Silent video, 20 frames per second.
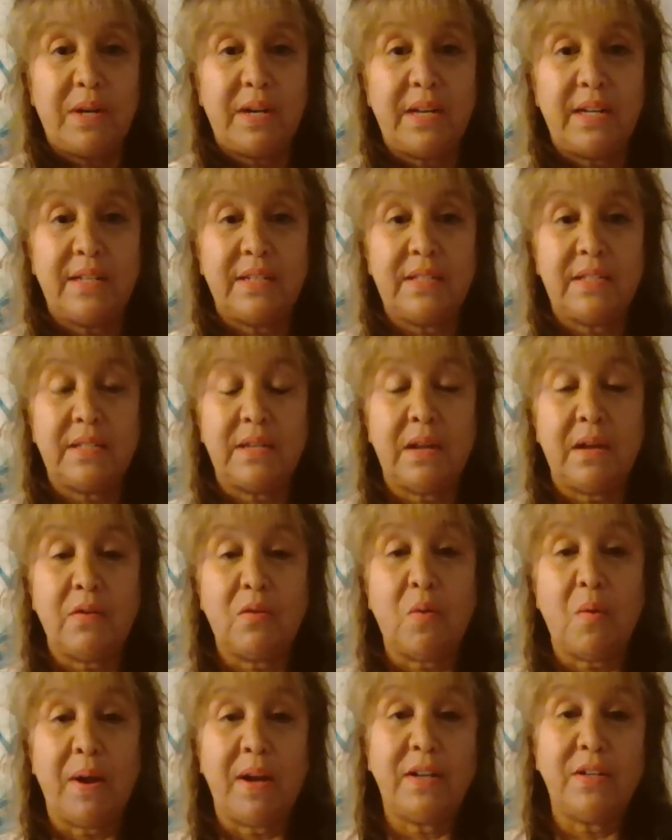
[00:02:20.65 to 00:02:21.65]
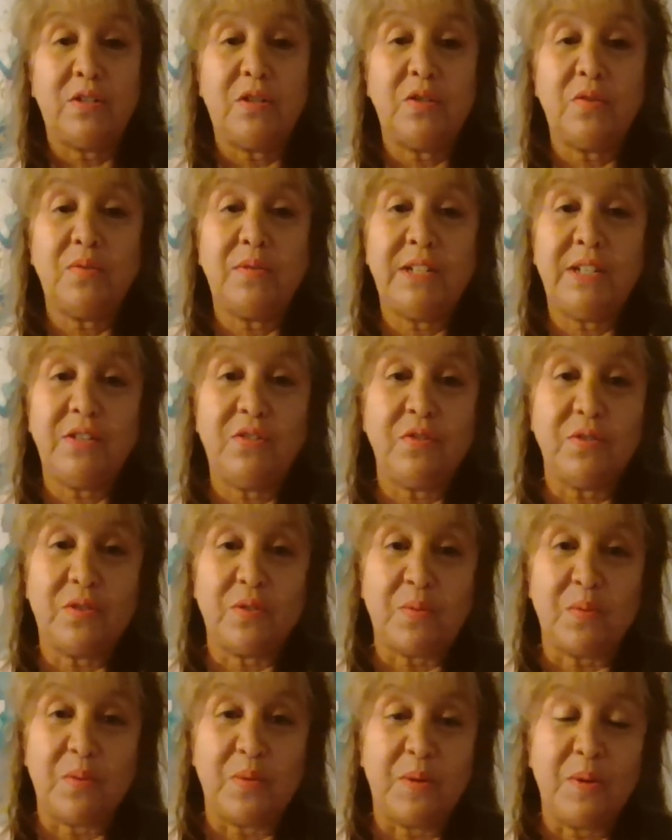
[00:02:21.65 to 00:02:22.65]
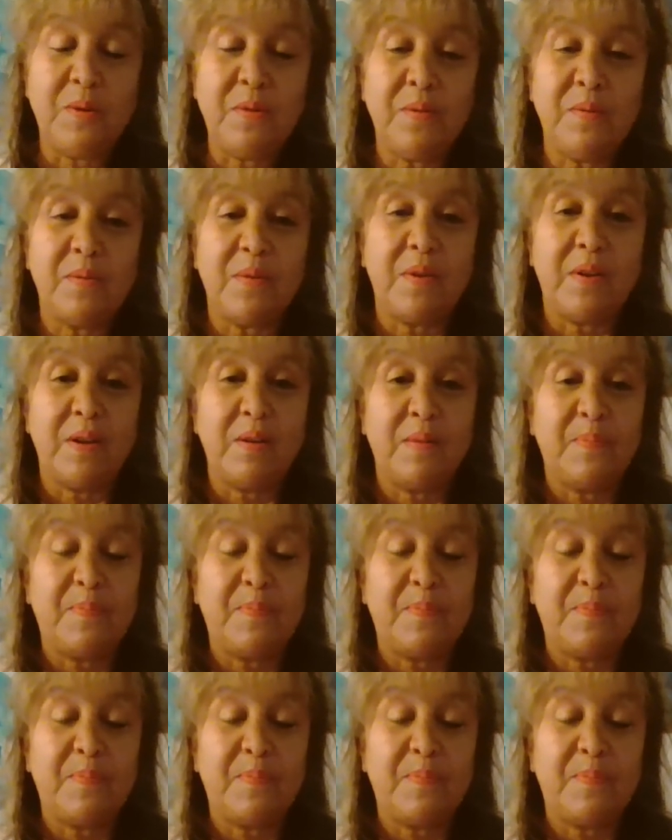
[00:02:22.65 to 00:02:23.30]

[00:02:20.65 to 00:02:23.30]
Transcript: is going to teacher school